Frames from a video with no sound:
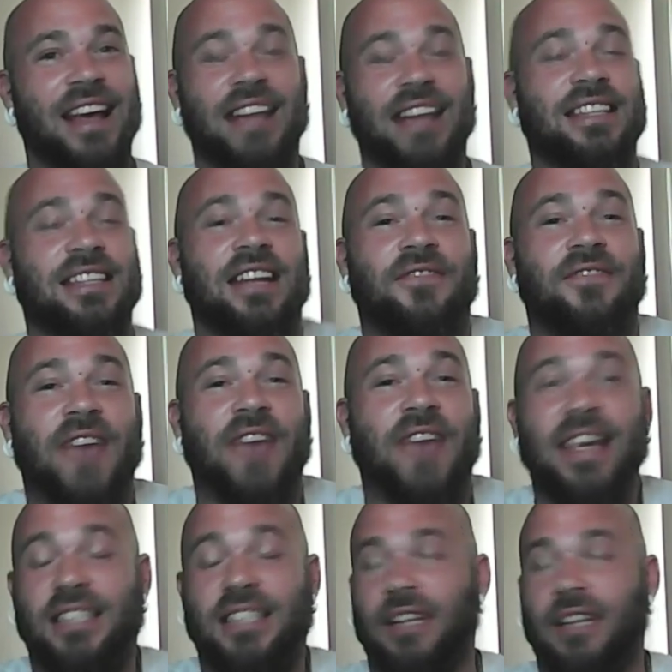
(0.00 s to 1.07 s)
It's an
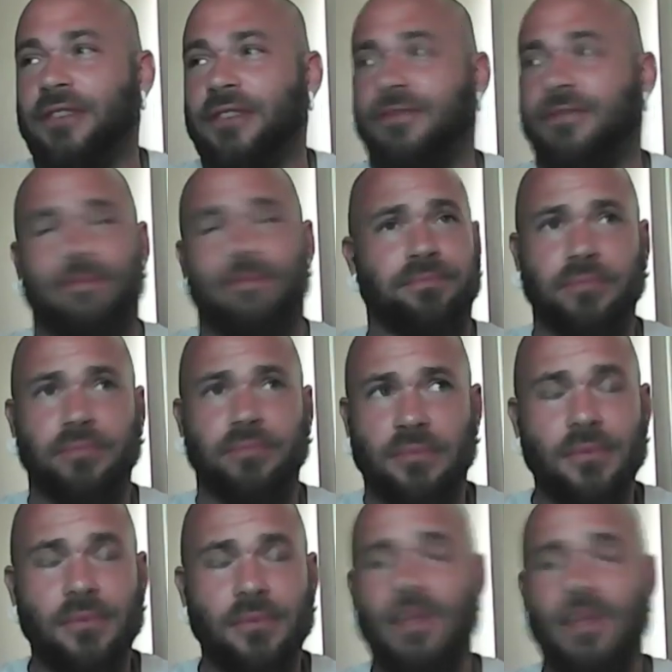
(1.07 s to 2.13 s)
invasive
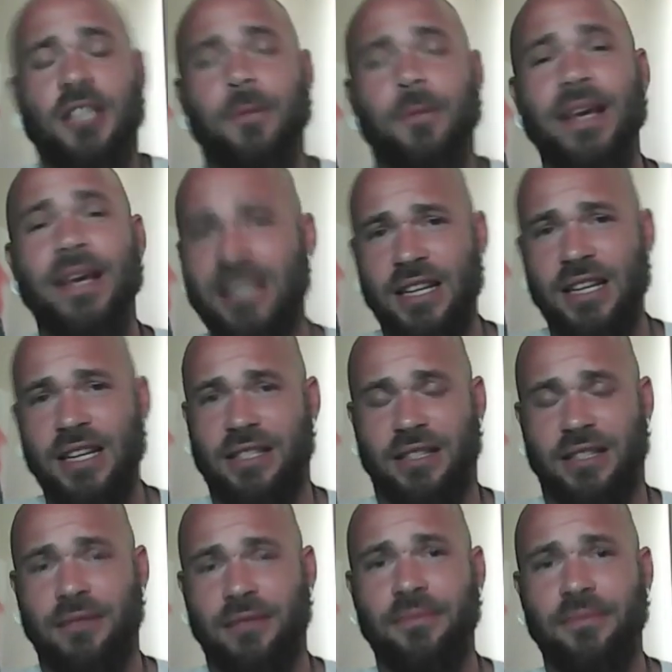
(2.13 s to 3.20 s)

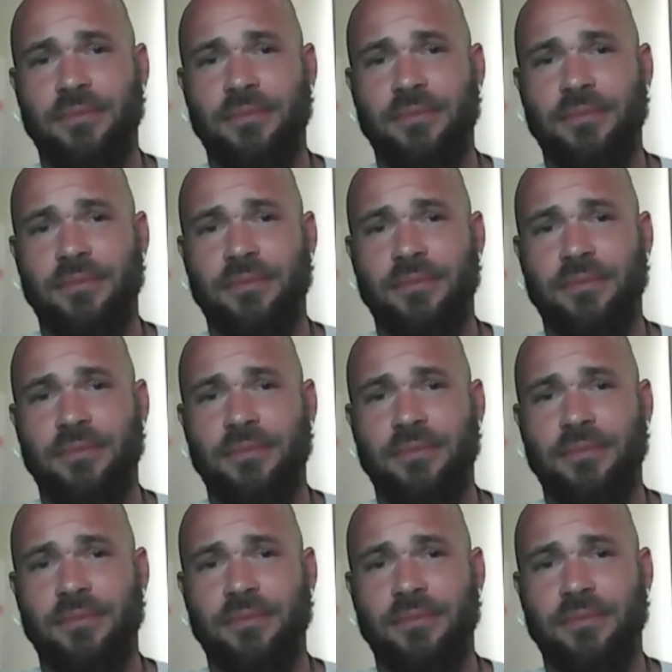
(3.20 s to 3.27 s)
species.